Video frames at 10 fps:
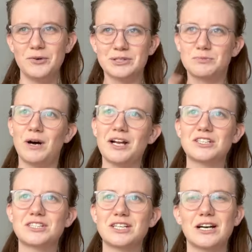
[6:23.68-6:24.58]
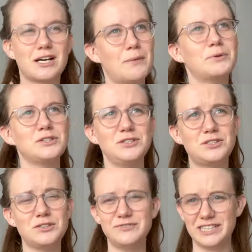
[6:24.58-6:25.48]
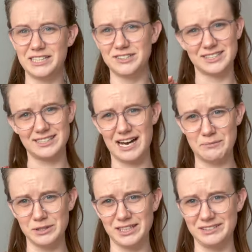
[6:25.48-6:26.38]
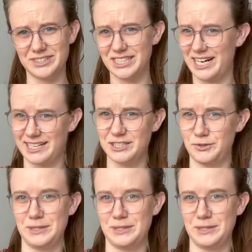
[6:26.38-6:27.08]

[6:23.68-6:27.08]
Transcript: has watched a couple YouTube videos and now believes that I can do